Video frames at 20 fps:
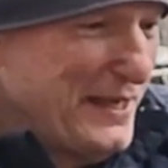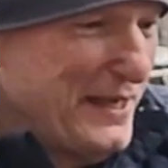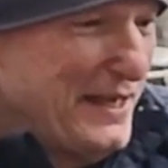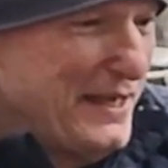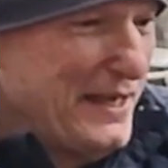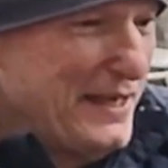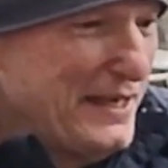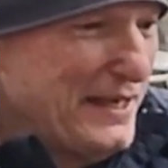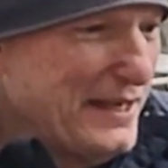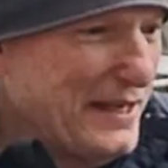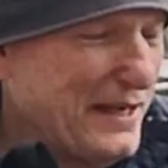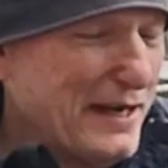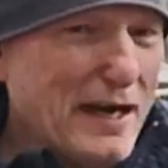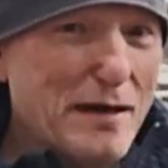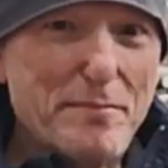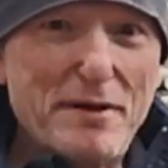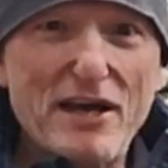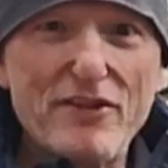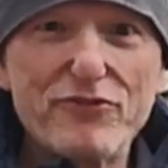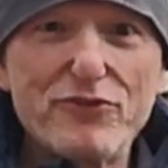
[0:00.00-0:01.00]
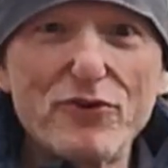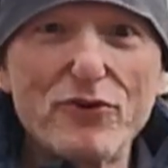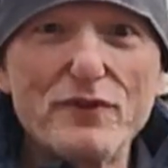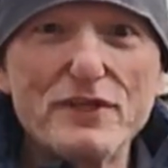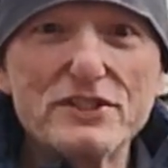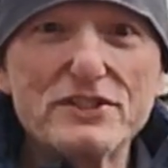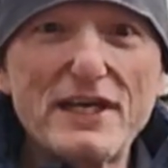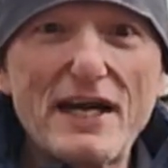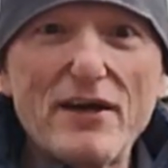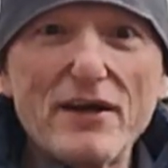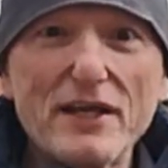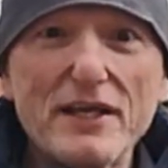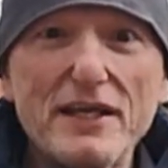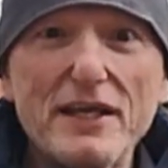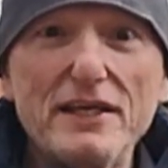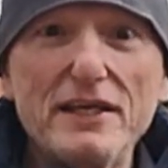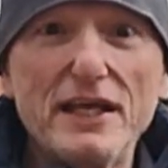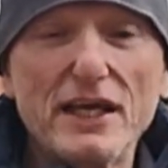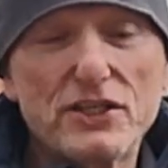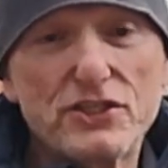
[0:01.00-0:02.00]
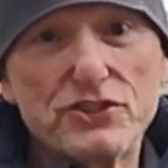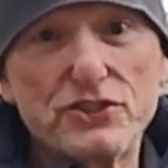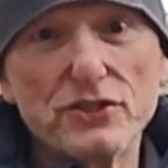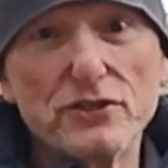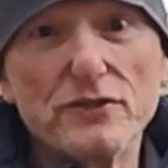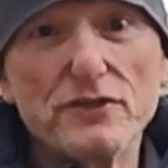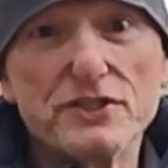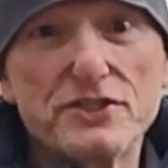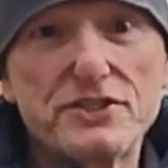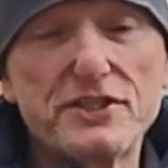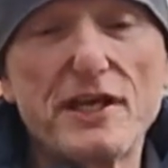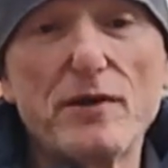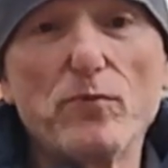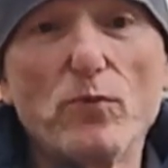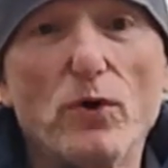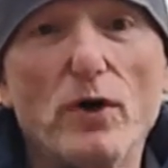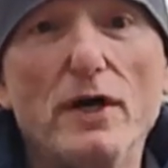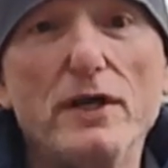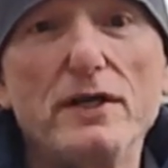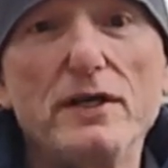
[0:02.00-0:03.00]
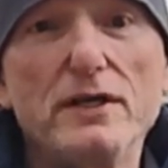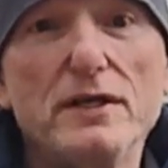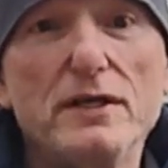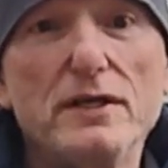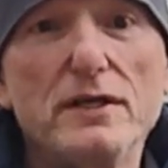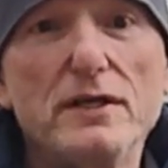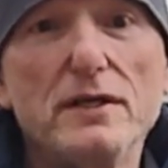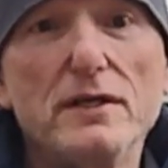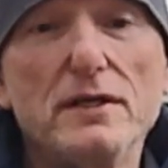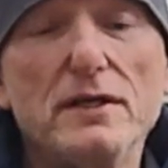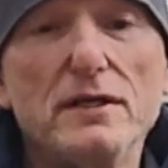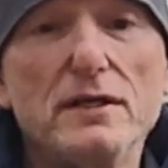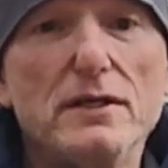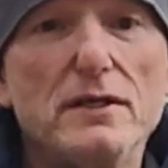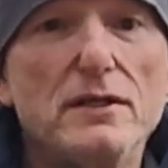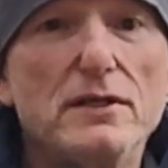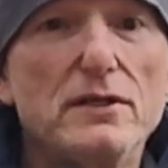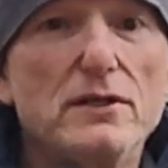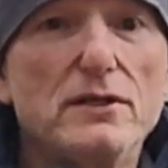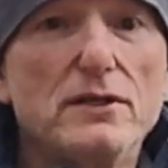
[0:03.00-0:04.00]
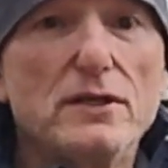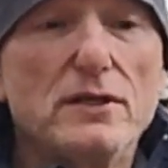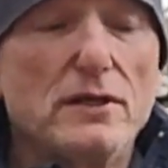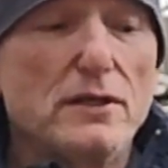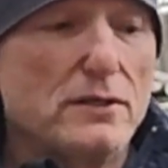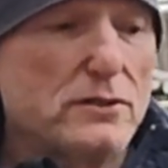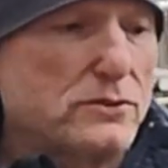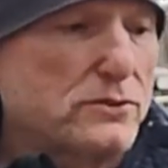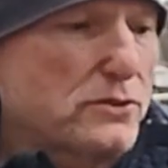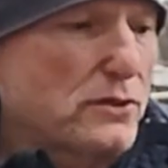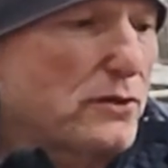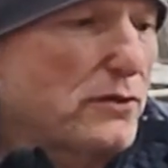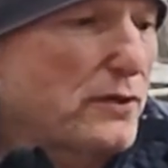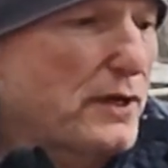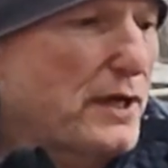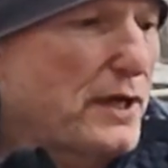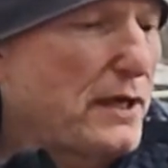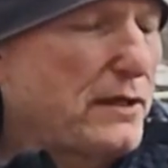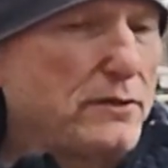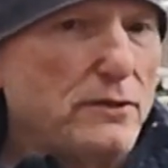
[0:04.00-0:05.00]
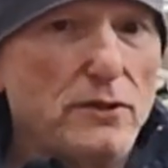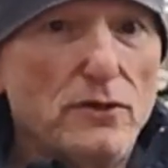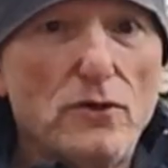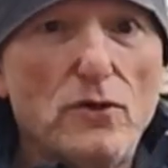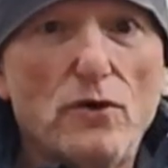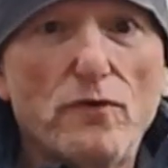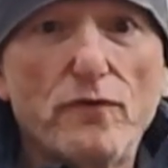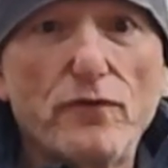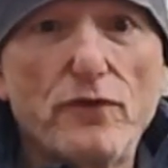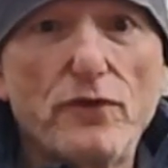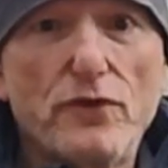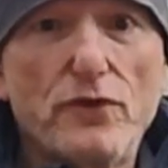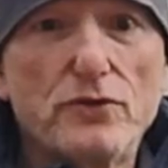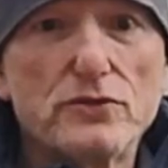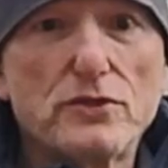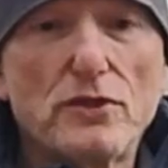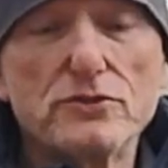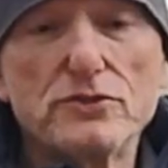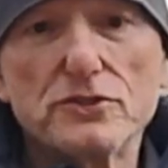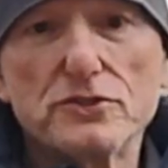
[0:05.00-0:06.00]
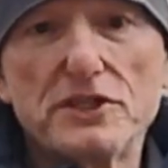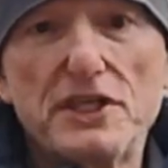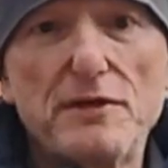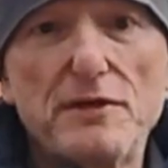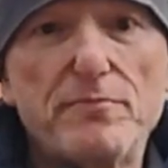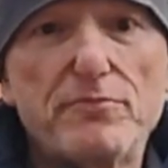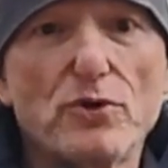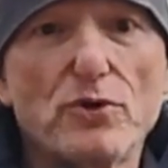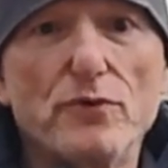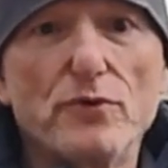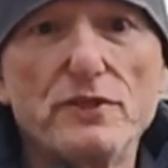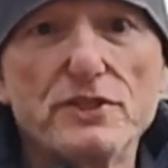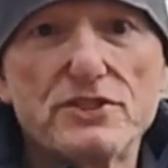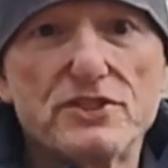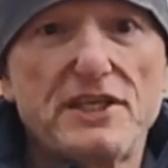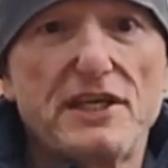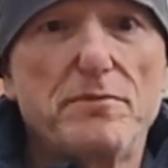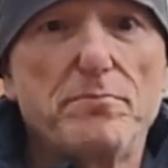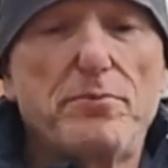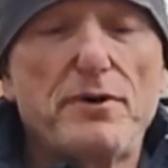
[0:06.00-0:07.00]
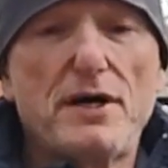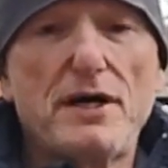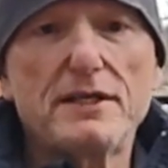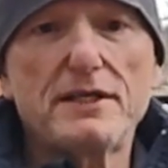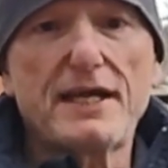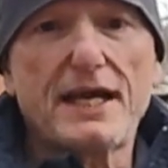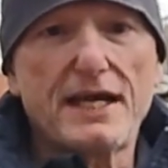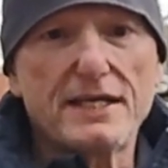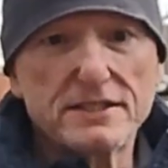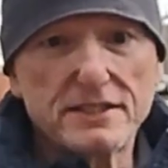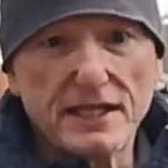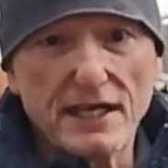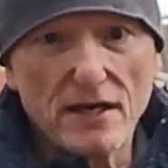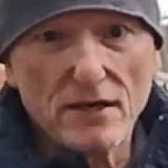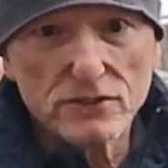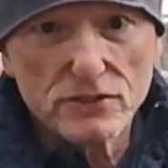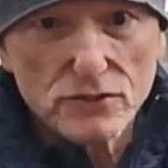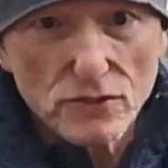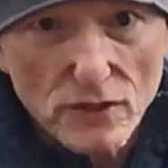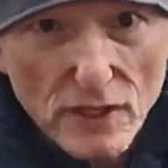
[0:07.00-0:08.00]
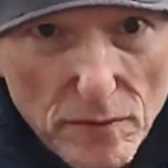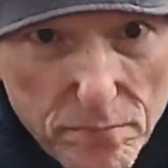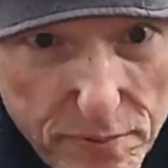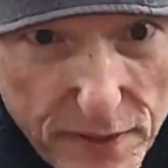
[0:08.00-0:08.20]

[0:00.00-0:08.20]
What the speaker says: And I might throw this out again next year, this same one, so that over the years I'll just keep throwing this same podcast out, so that